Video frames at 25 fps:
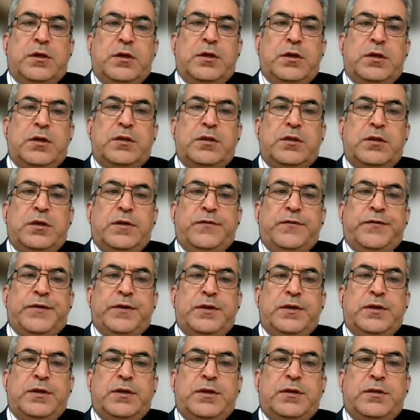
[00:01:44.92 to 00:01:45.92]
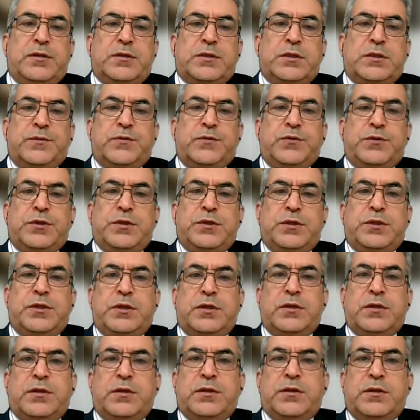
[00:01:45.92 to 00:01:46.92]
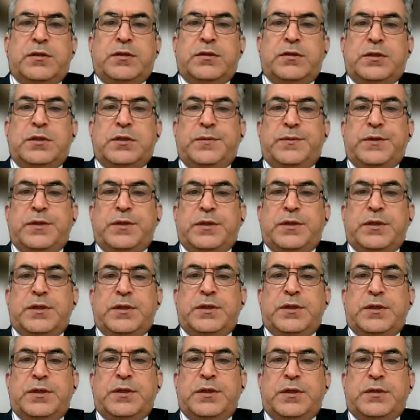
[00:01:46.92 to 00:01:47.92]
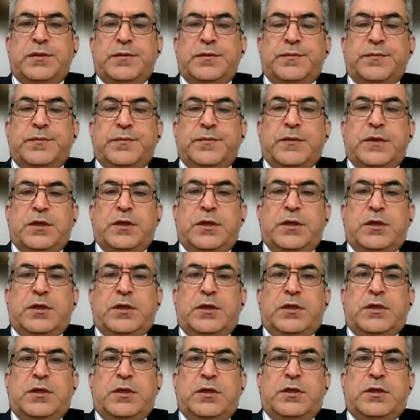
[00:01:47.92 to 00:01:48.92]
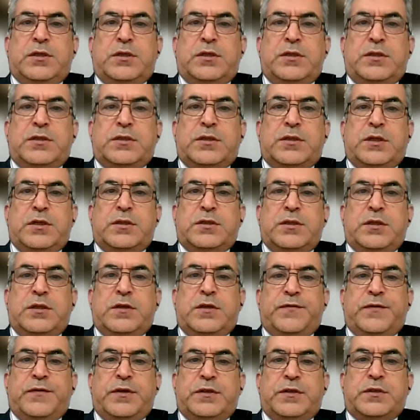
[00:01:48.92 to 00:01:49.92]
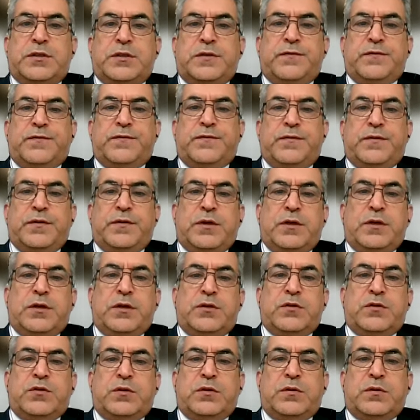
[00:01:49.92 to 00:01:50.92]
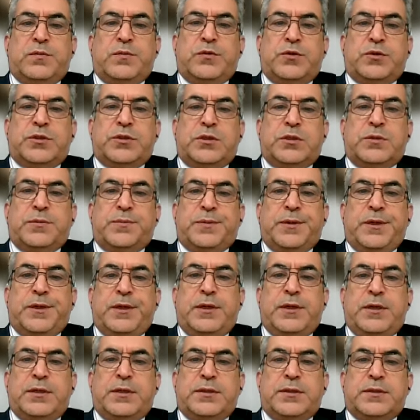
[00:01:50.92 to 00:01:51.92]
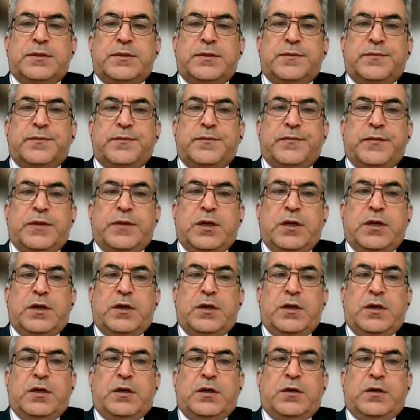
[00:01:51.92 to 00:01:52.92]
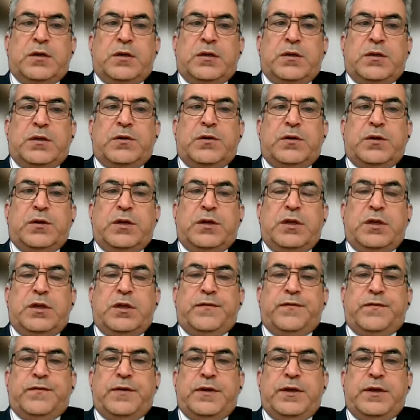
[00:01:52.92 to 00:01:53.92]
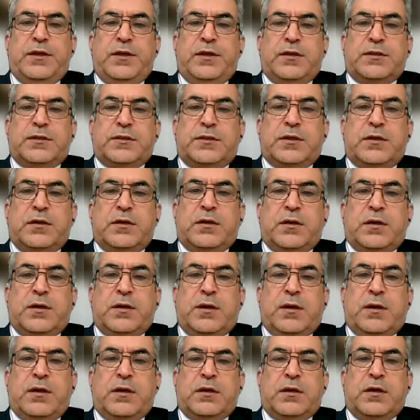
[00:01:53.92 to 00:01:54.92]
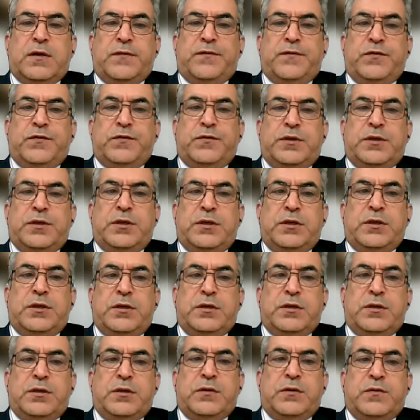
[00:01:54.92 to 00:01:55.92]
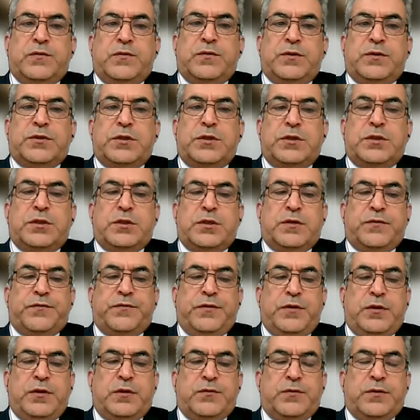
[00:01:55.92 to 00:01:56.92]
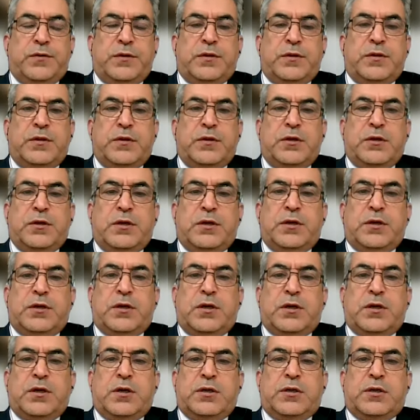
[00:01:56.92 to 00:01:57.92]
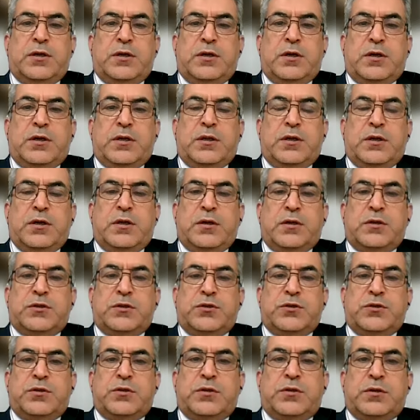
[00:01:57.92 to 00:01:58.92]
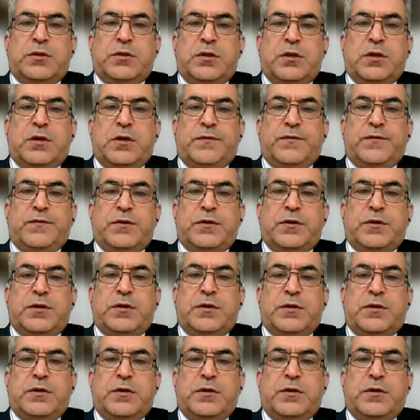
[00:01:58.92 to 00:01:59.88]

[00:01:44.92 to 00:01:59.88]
and evenly distributed hair in the recipient area. It is less invasive and almost painless. Don't leave linear scar like FUT, which interfere with cutting the hair short after